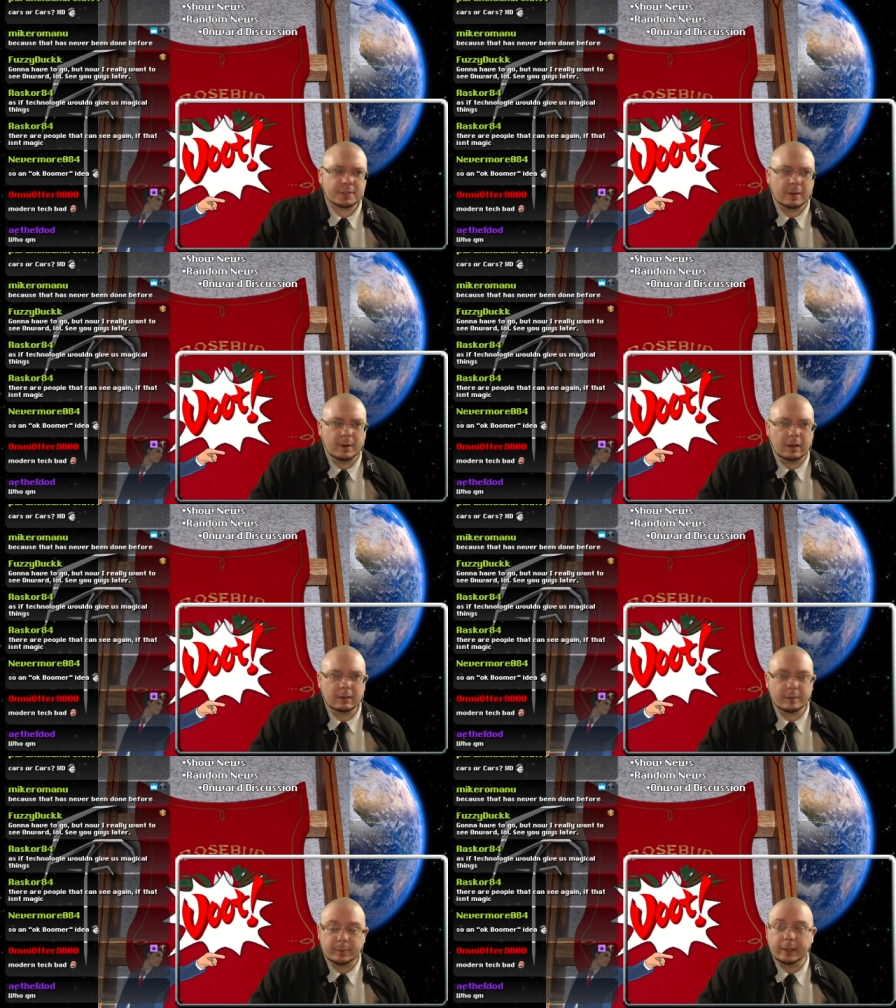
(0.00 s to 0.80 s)
Tom
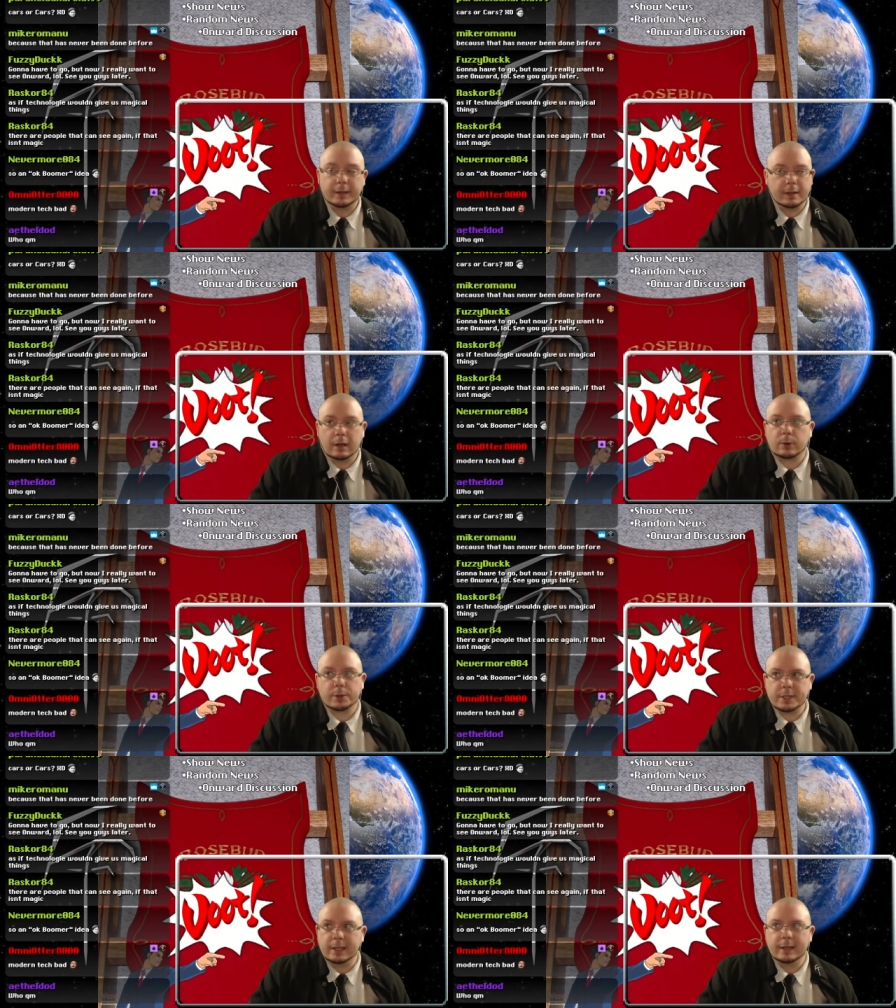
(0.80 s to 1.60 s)
Holland played an
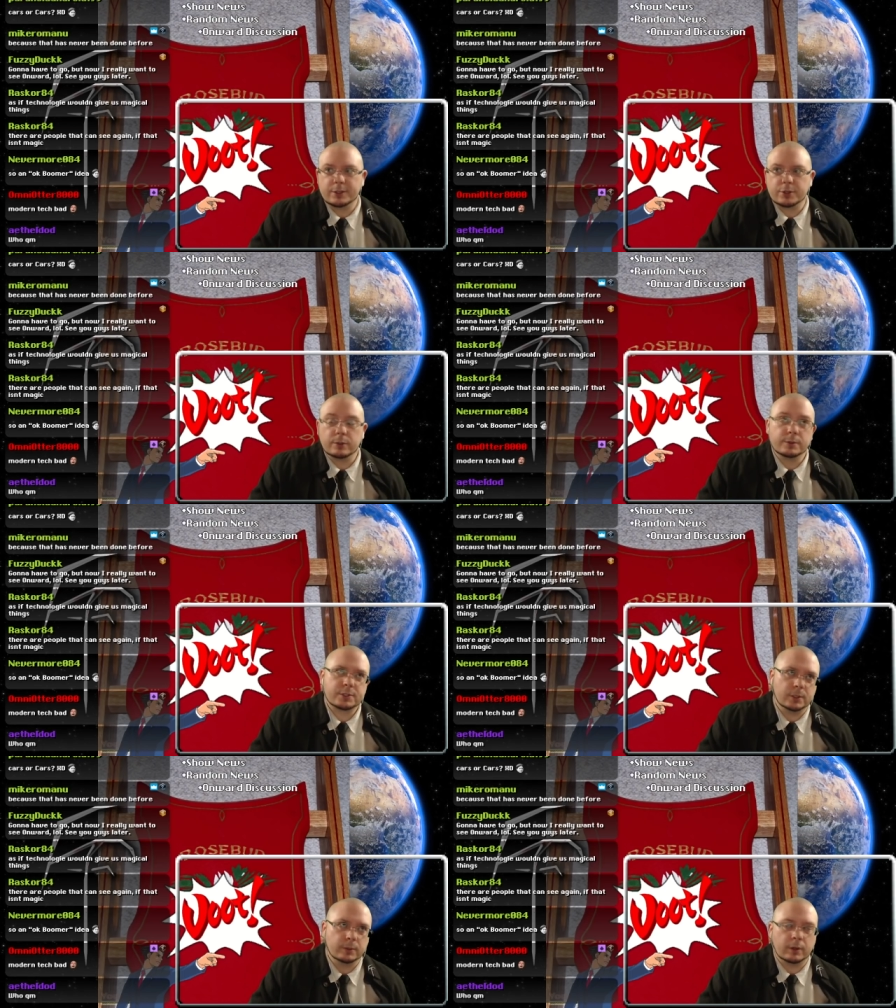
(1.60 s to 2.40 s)
awkward teenager who was
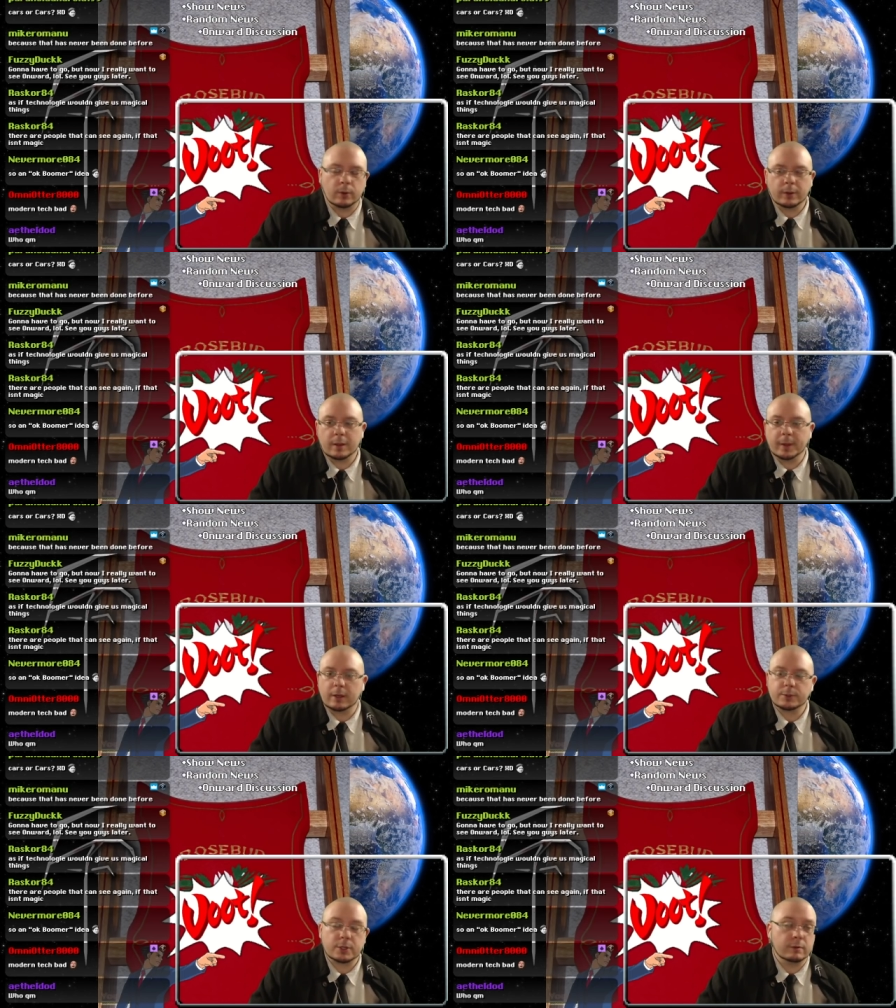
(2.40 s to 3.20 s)
slowly coming
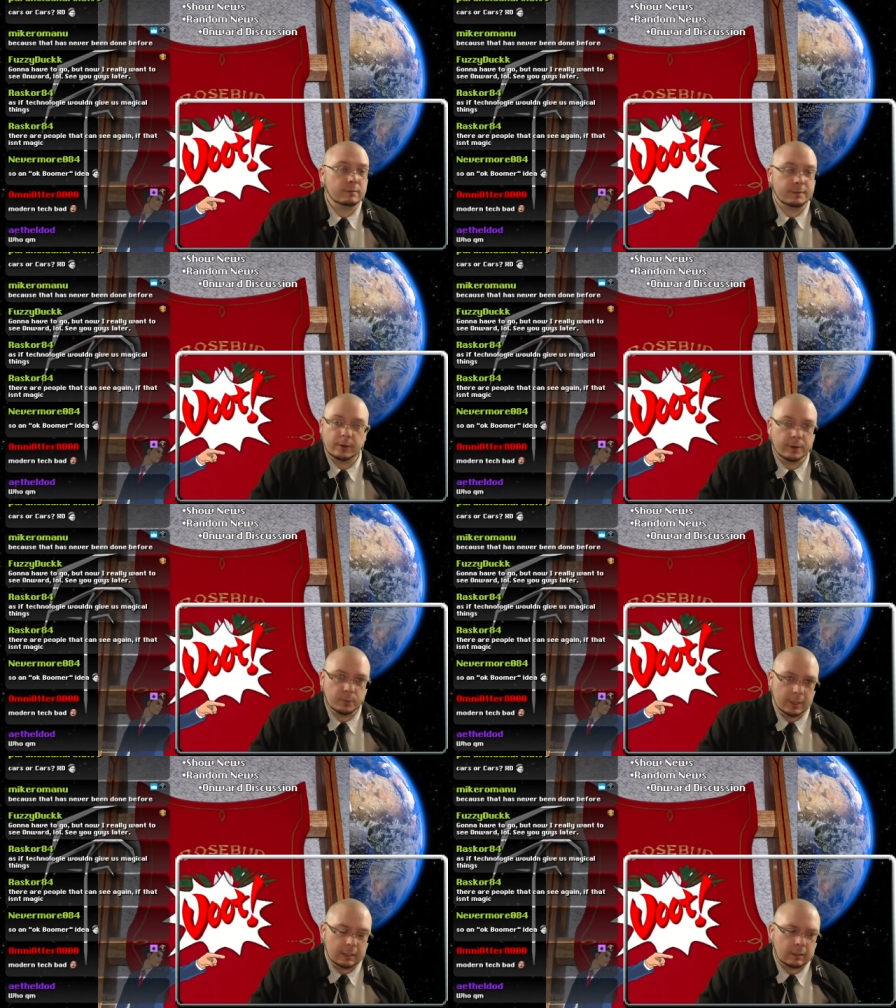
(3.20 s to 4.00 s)
into his own very
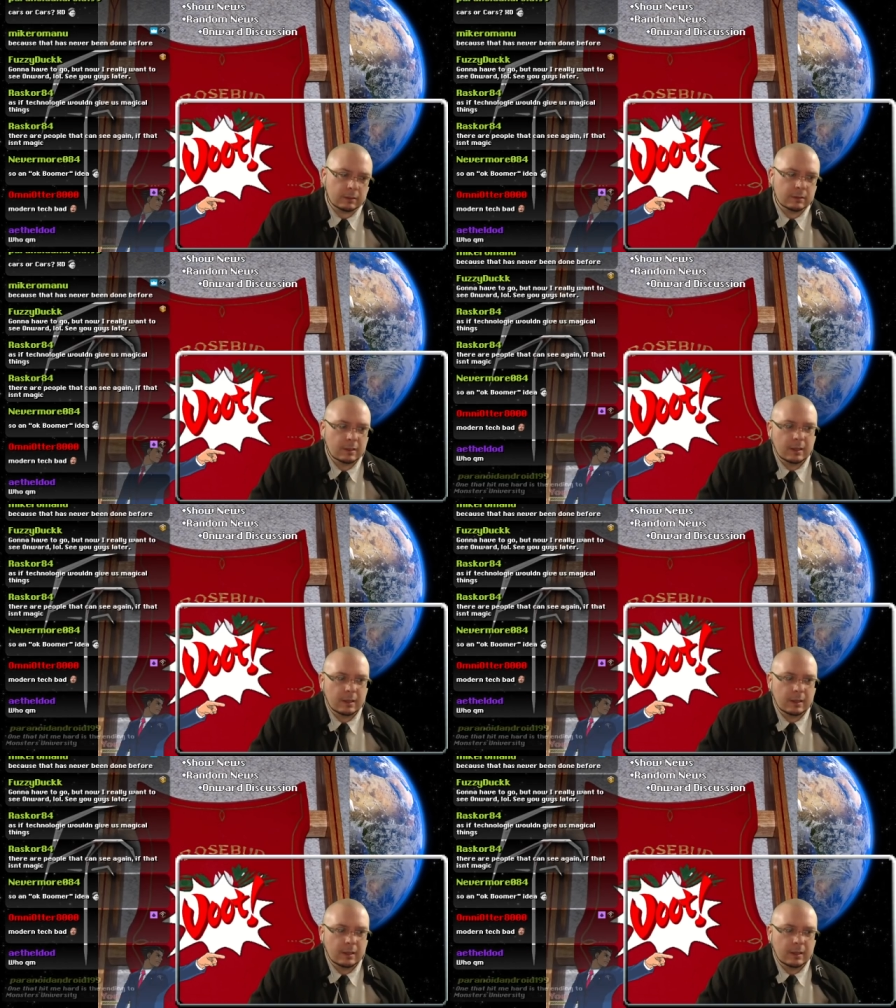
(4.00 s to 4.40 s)
well.